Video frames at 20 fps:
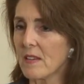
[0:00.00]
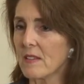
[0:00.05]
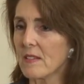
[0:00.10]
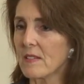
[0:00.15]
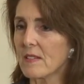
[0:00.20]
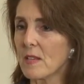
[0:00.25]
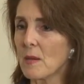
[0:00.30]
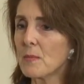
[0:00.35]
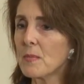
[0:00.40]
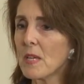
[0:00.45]

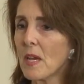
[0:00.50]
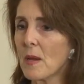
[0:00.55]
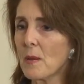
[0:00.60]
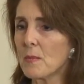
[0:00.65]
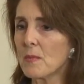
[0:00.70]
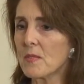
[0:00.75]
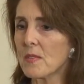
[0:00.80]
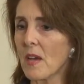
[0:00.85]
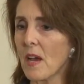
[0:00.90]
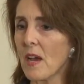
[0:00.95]

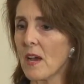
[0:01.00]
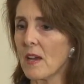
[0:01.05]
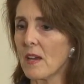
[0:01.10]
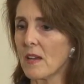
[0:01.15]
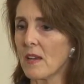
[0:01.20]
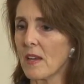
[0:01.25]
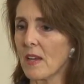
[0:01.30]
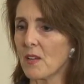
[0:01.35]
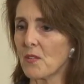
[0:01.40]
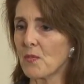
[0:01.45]
Sometimes
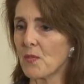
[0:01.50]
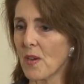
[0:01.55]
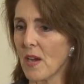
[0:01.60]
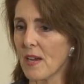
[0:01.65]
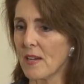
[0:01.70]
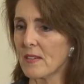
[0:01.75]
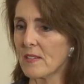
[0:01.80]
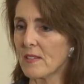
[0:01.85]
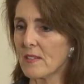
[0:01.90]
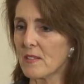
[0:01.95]
I
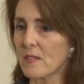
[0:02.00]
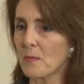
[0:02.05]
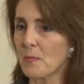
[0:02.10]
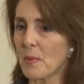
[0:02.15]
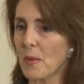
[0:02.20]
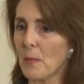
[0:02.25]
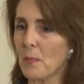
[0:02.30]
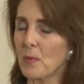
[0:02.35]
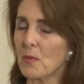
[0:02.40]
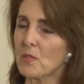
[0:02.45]
advise
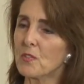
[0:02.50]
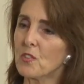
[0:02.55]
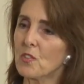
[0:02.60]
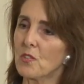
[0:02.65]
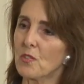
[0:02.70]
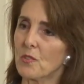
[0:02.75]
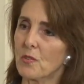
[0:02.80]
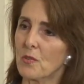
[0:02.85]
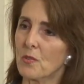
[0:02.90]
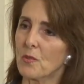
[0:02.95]
people
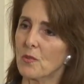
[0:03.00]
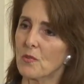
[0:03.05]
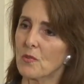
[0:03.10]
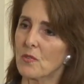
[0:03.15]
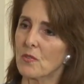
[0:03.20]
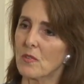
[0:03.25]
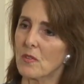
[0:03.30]
to